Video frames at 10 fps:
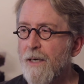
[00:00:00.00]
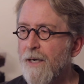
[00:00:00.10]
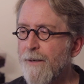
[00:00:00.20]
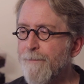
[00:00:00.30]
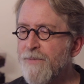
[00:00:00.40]

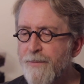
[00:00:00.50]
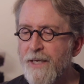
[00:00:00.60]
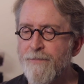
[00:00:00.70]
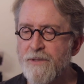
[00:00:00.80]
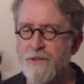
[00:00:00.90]
To
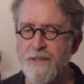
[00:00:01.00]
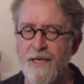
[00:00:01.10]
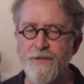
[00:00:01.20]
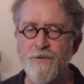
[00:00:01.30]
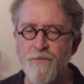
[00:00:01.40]
be able to
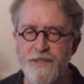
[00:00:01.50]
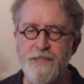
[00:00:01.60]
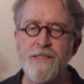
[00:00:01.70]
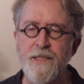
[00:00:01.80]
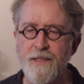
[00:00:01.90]
have it
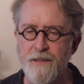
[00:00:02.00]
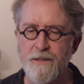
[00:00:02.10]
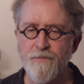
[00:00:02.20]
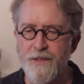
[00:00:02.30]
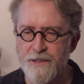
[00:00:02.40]
resync,
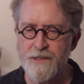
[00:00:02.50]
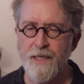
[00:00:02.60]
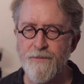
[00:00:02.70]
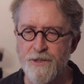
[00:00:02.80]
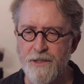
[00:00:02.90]

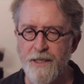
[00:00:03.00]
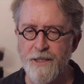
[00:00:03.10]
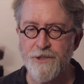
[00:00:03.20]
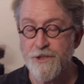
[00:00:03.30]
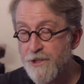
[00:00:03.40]
reestablish
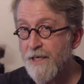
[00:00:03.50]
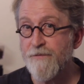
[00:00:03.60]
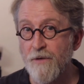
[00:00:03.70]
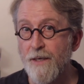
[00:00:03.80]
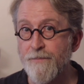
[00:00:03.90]
connection, check
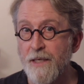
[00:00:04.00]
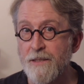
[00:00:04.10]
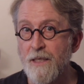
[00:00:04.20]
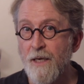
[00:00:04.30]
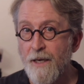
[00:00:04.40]
for
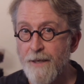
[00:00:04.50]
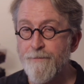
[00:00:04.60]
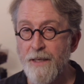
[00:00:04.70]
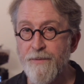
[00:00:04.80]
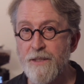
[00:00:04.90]
updates, and
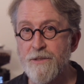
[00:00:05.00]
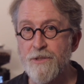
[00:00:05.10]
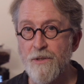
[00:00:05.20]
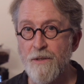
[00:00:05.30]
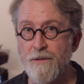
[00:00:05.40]
maybe
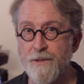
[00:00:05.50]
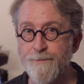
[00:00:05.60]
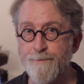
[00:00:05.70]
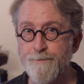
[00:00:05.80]
install them.